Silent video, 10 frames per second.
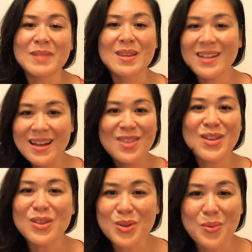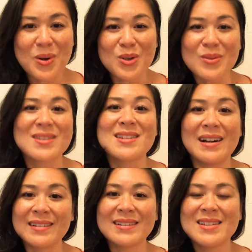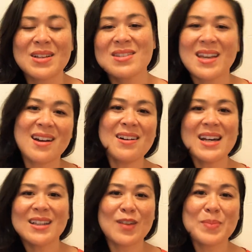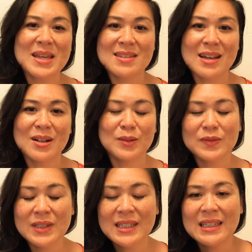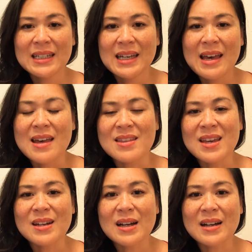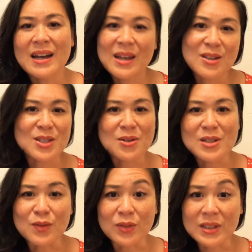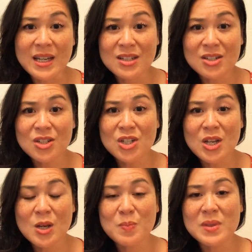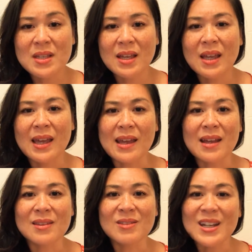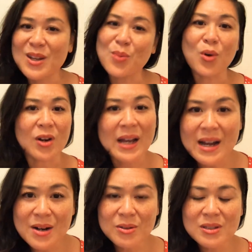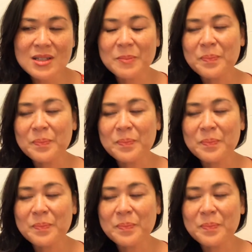And then I thought the work was done. So I was like, oh, I love myself. And then I had a series of relationships and they didn't work out.